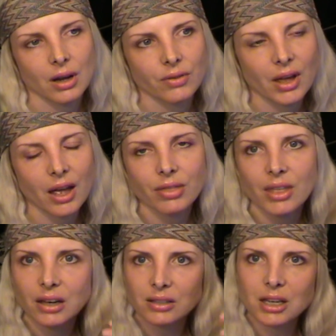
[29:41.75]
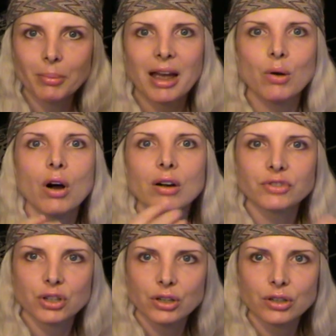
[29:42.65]
And that then somehow
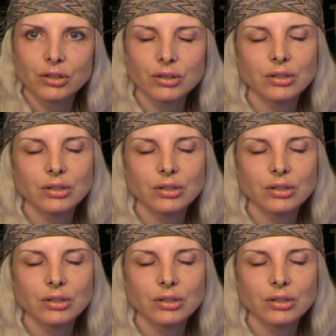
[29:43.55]
after,